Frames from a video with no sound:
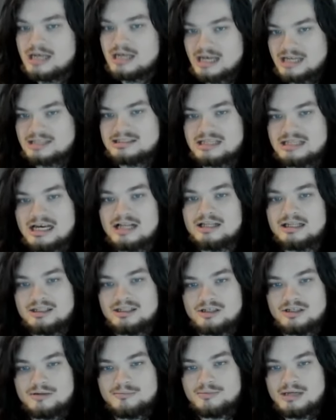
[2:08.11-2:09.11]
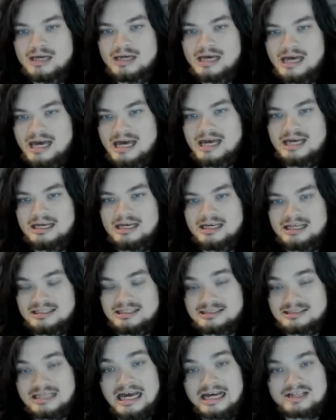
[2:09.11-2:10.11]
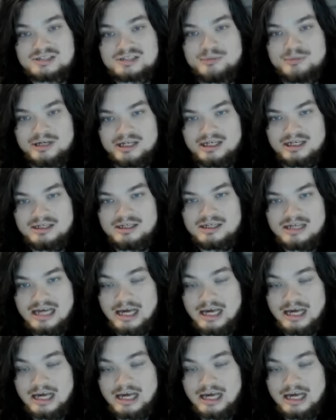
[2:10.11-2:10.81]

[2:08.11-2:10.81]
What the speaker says: and telling them, hey, it's tax money.